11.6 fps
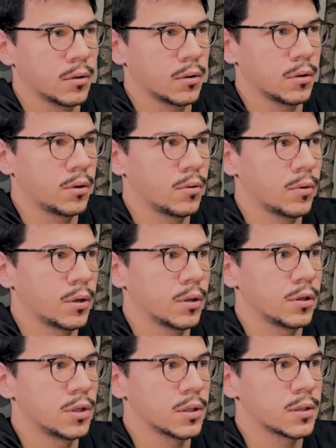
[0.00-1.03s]

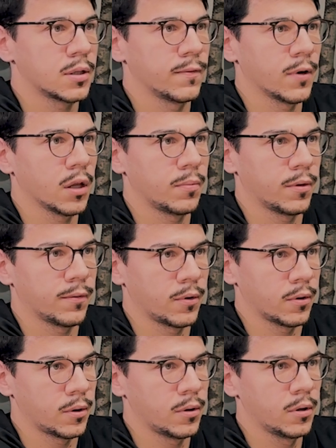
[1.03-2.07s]
and just develop it
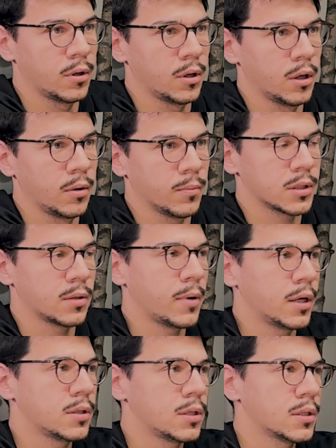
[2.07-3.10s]
further. Because they
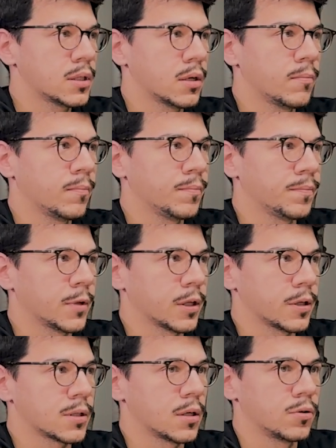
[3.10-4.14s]
might see some,
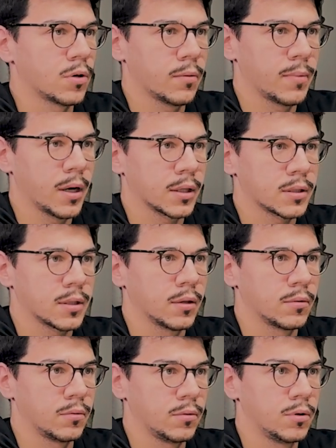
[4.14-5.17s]
let's say, drawbacks that
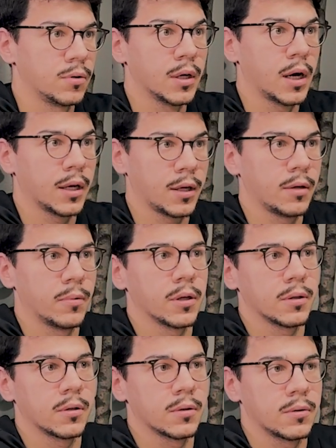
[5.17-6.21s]
you're not
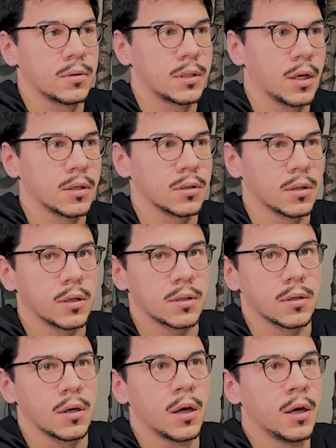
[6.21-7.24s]
able to see as, let's
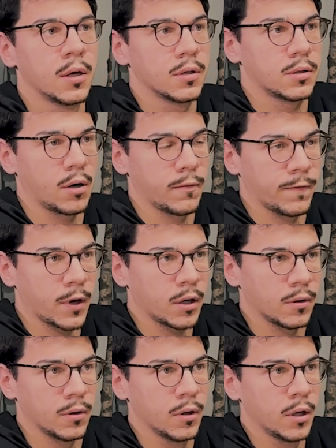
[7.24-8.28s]
say, startup
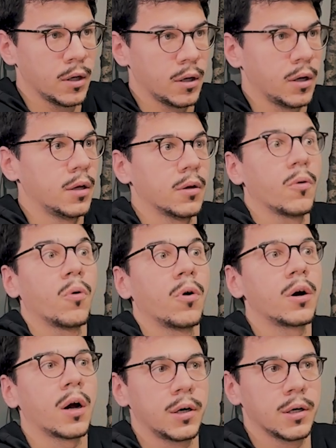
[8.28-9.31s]
founder,
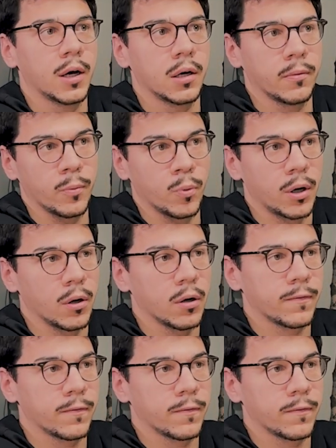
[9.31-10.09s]
or are not aware of.